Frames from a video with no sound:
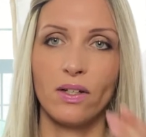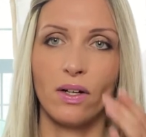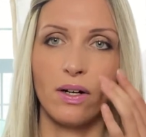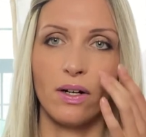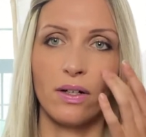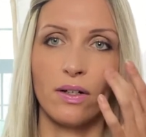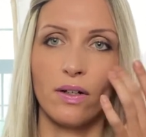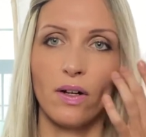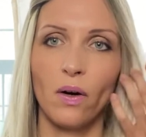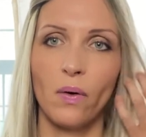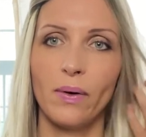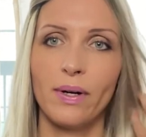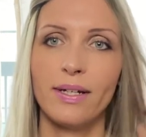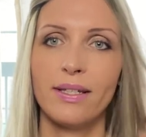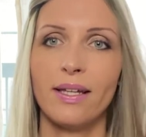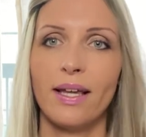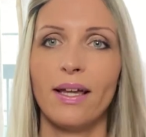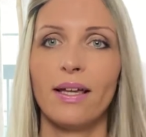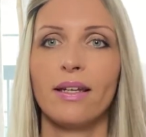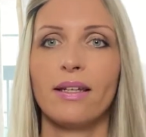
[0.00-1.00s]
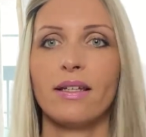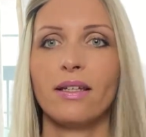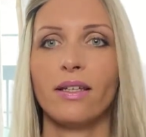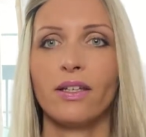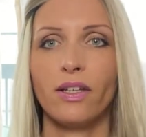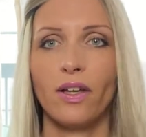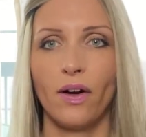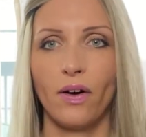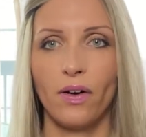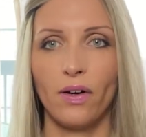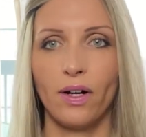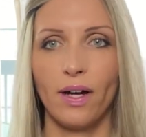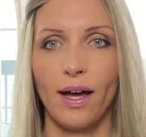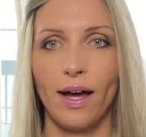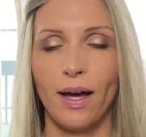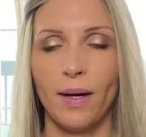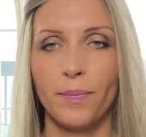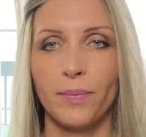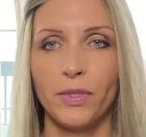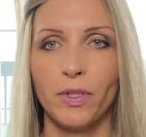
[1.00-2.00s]
are lower than your
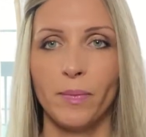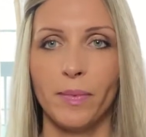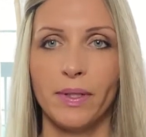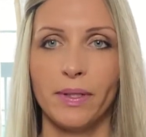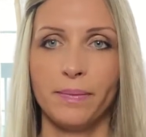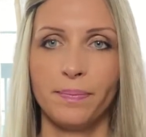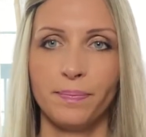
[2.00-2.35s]
abdomen.